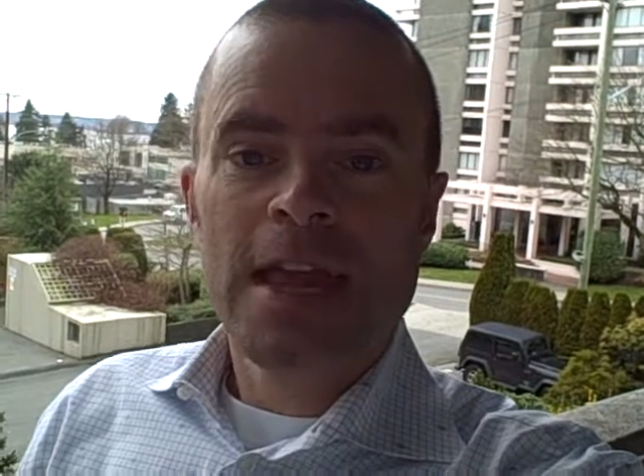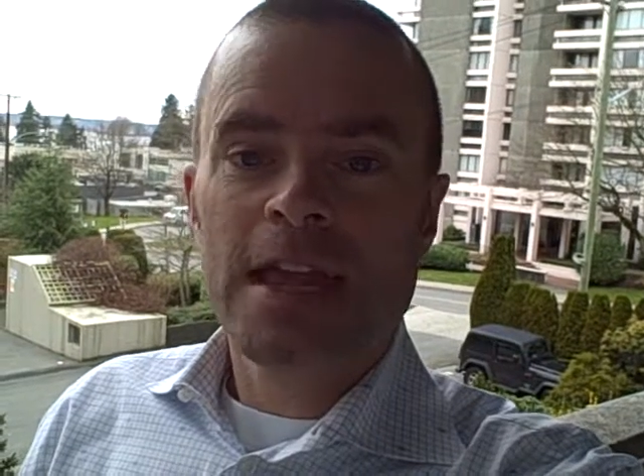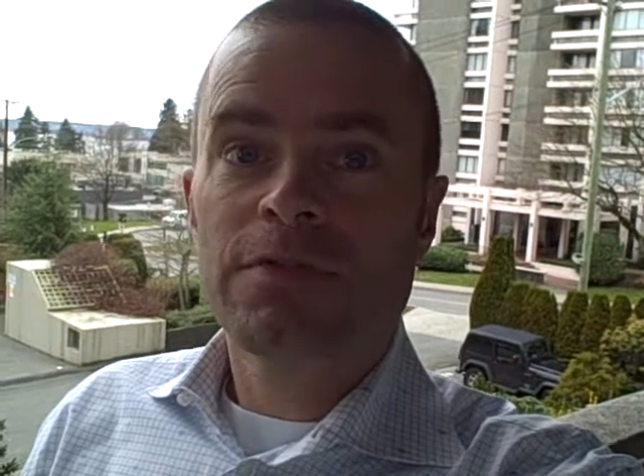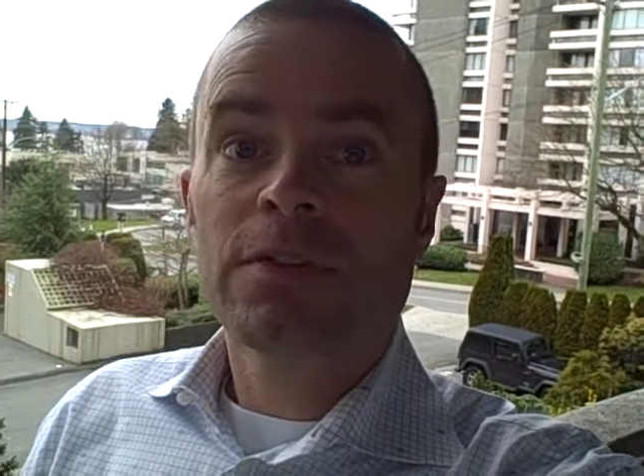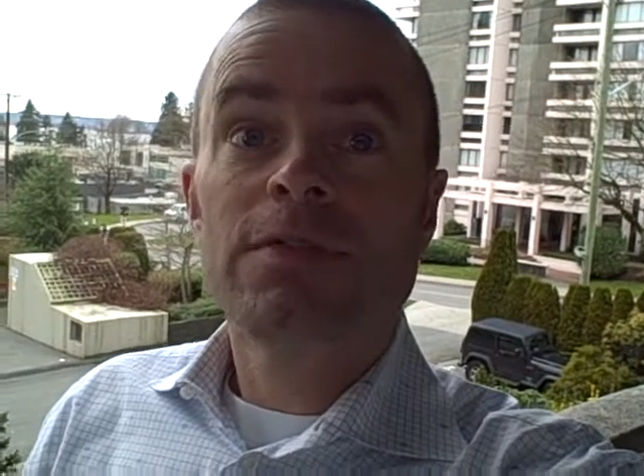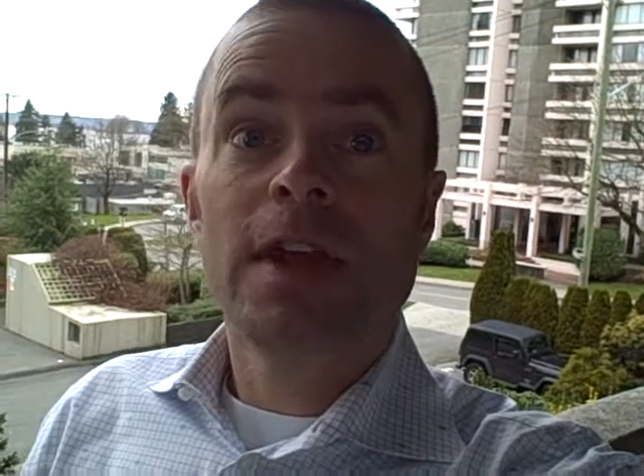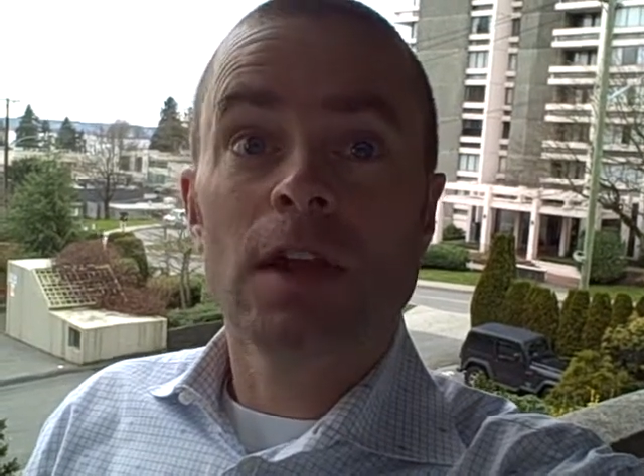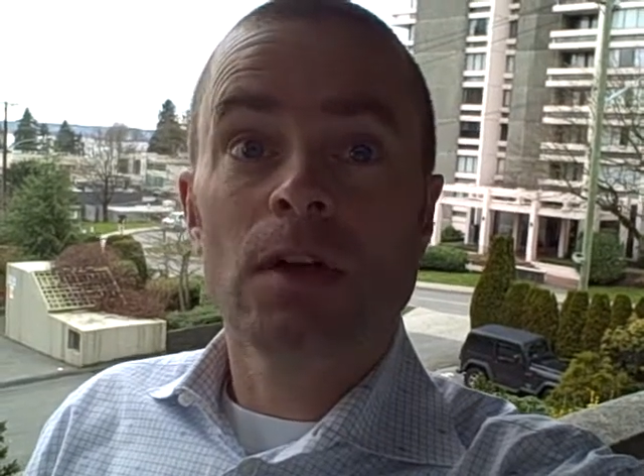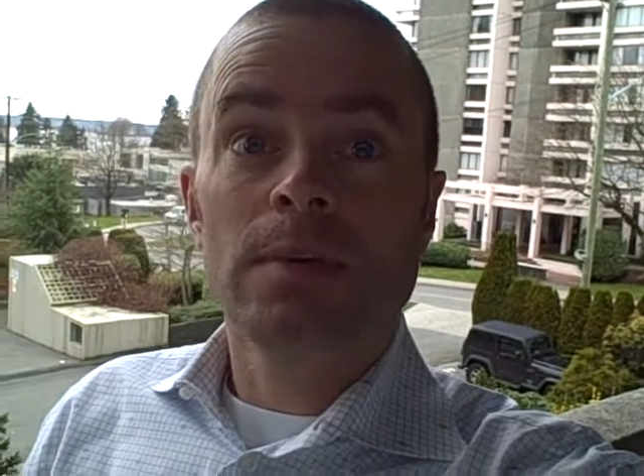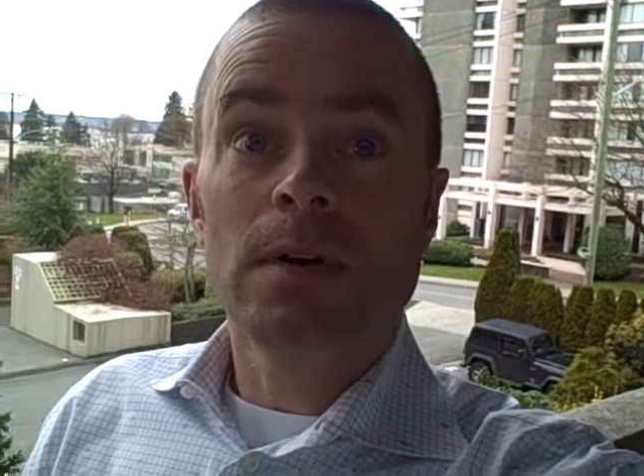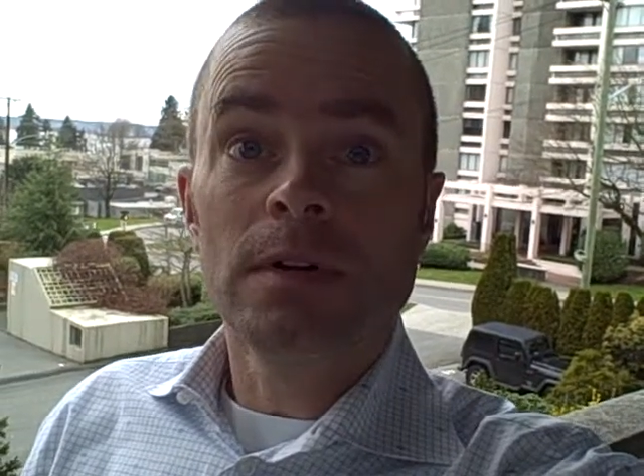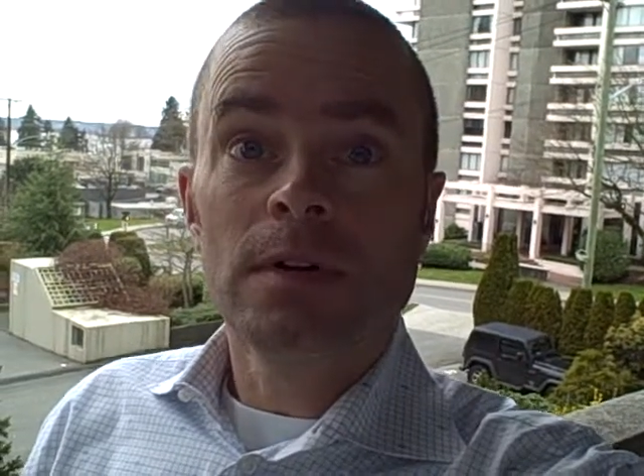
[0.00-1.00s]
If
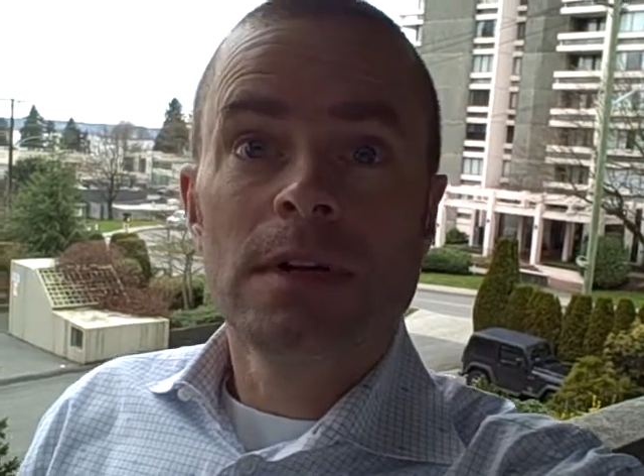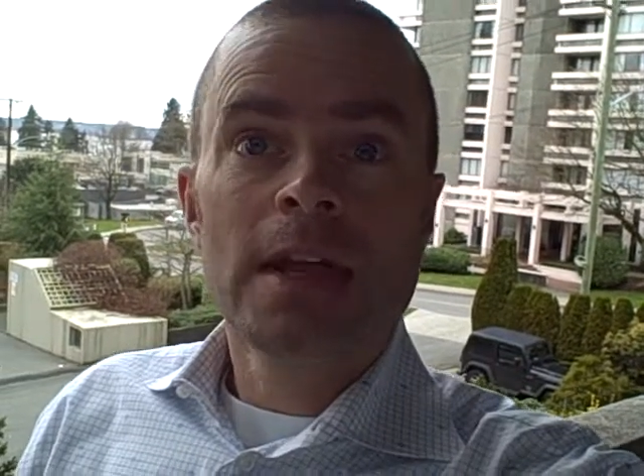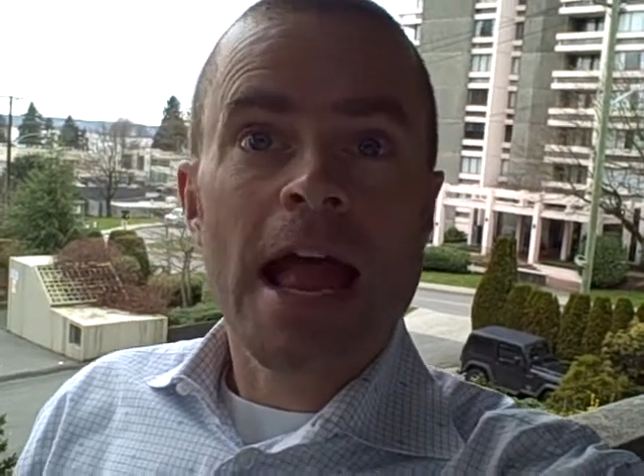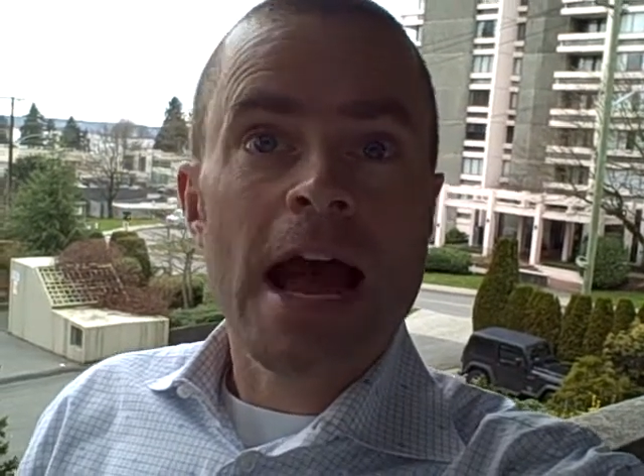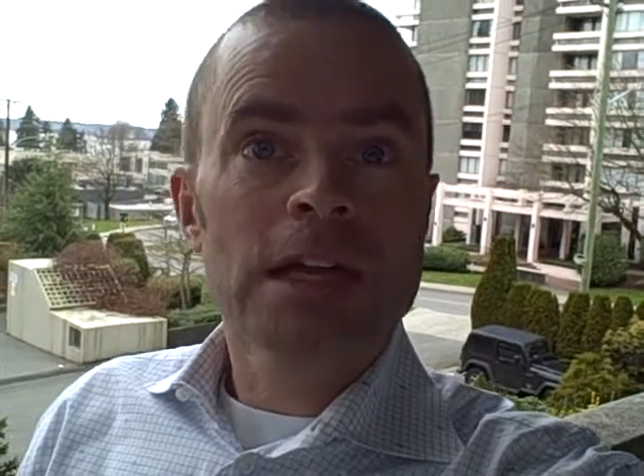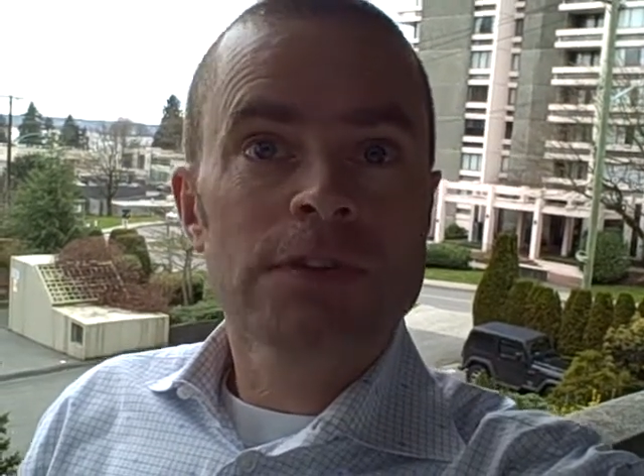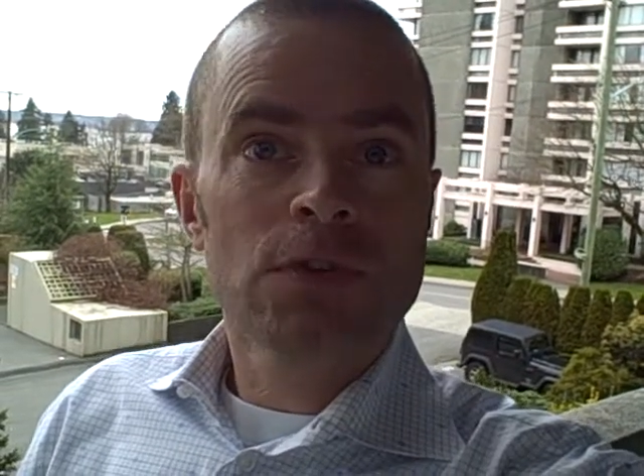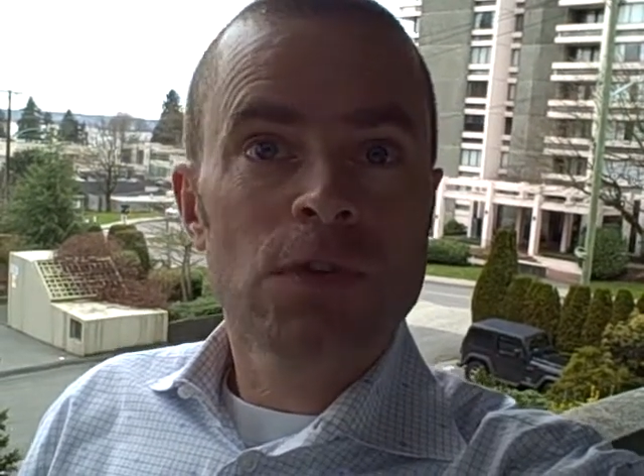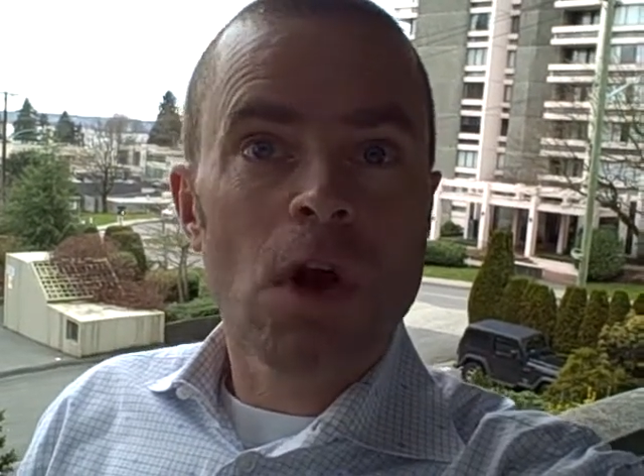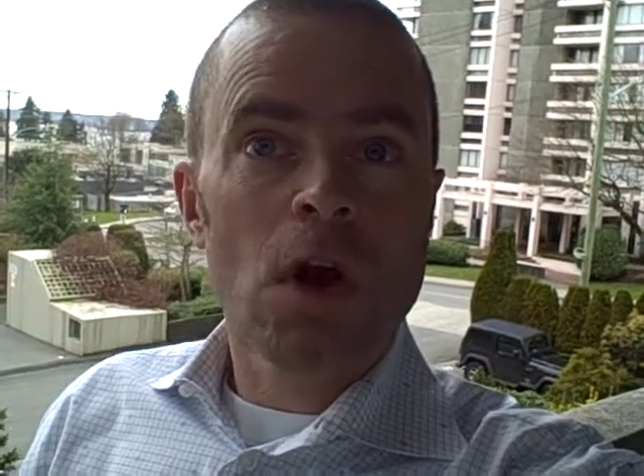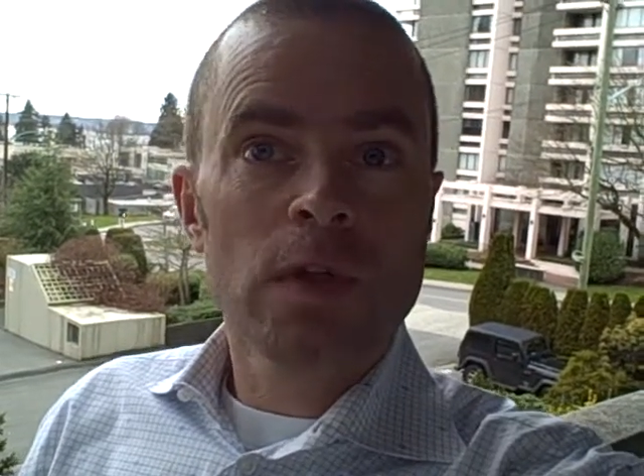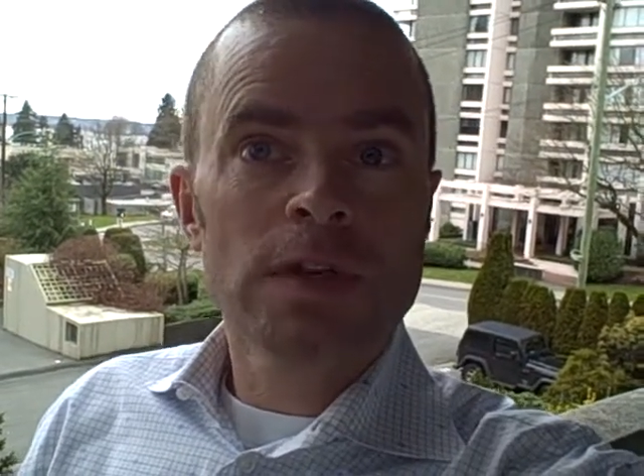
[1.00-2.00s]
available, ask for
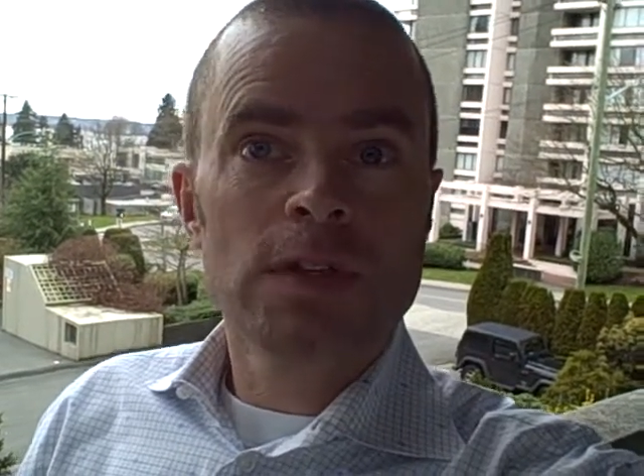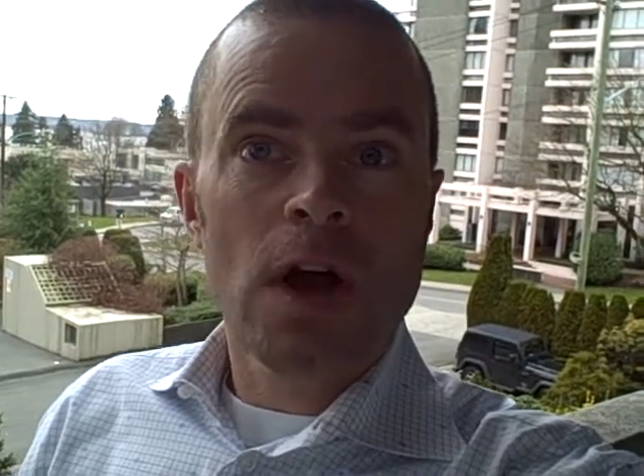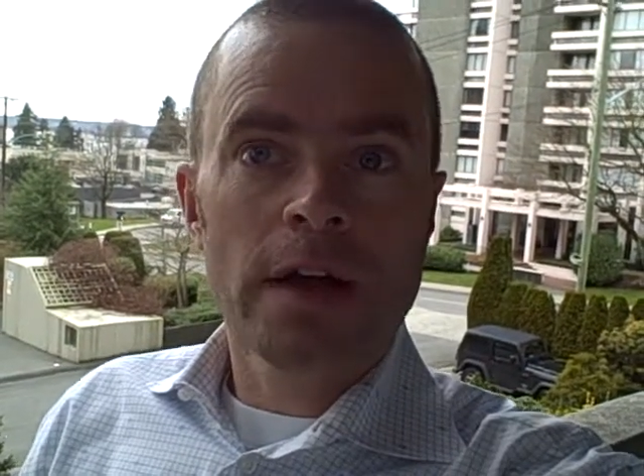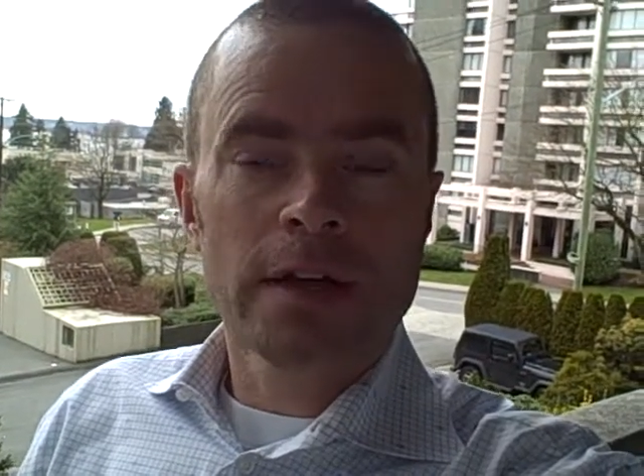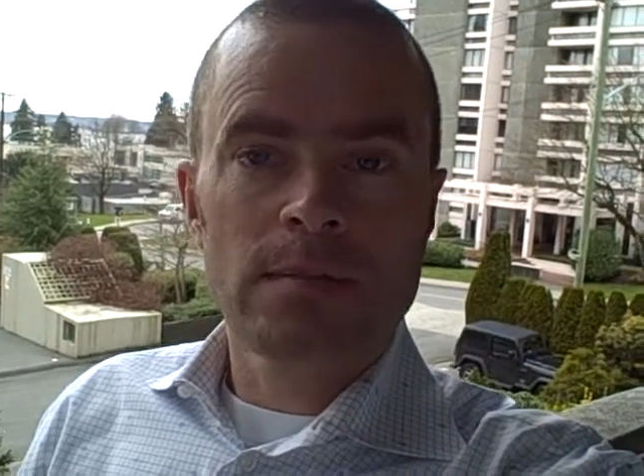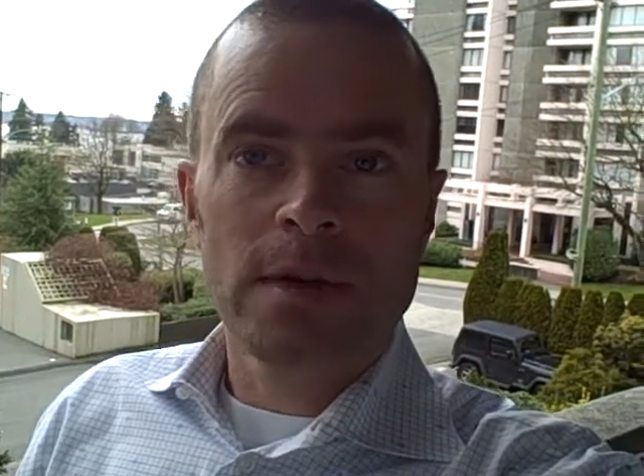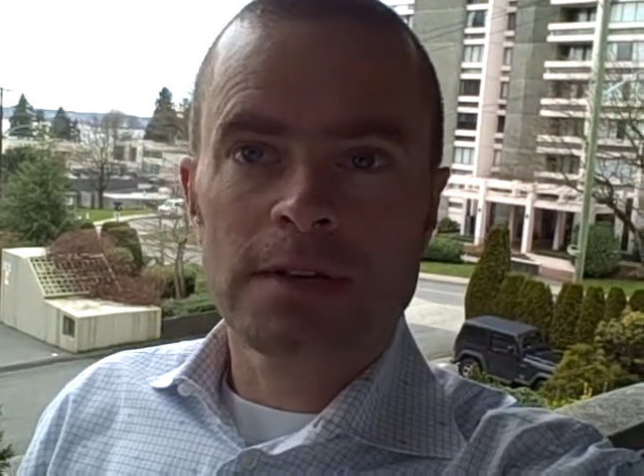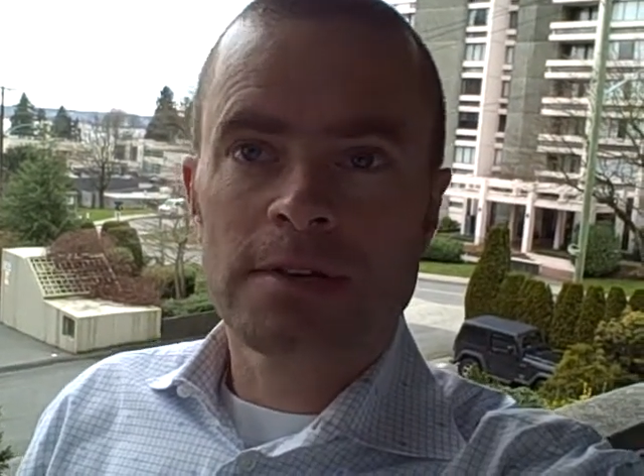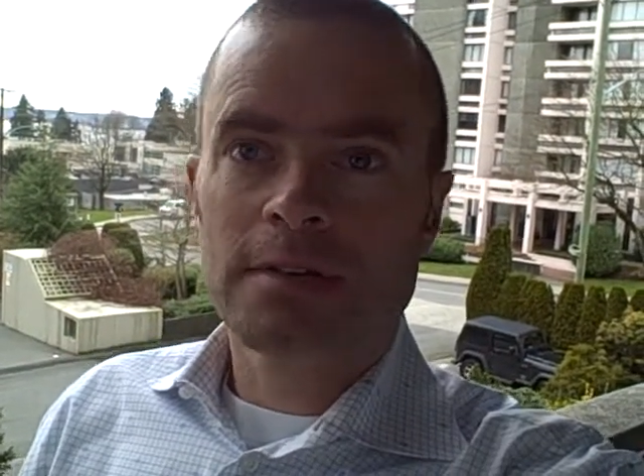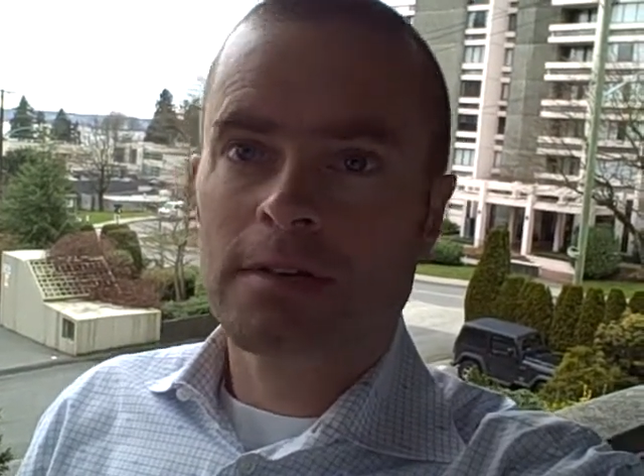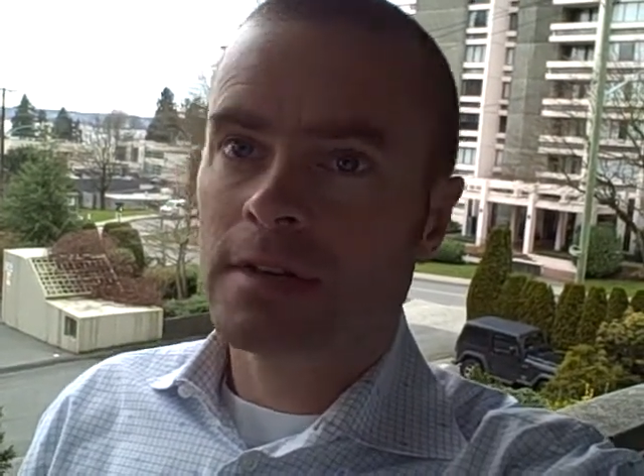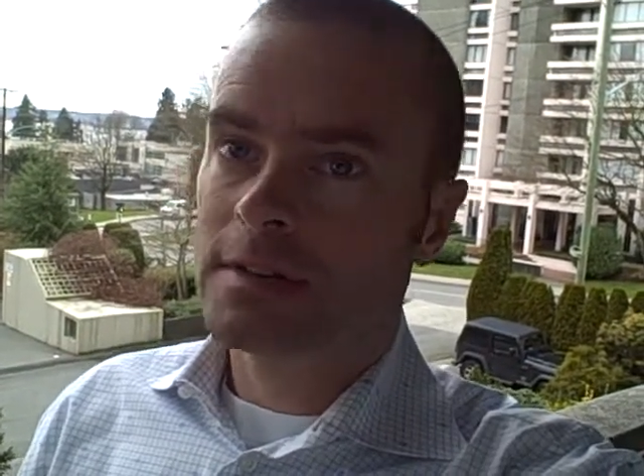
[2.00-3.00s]
all the
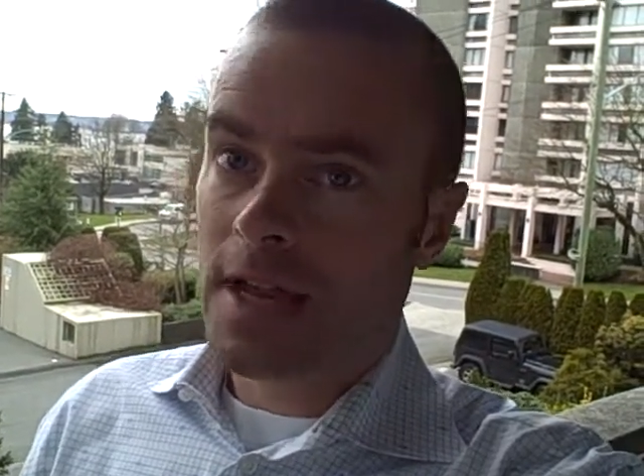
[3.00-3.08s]
documents,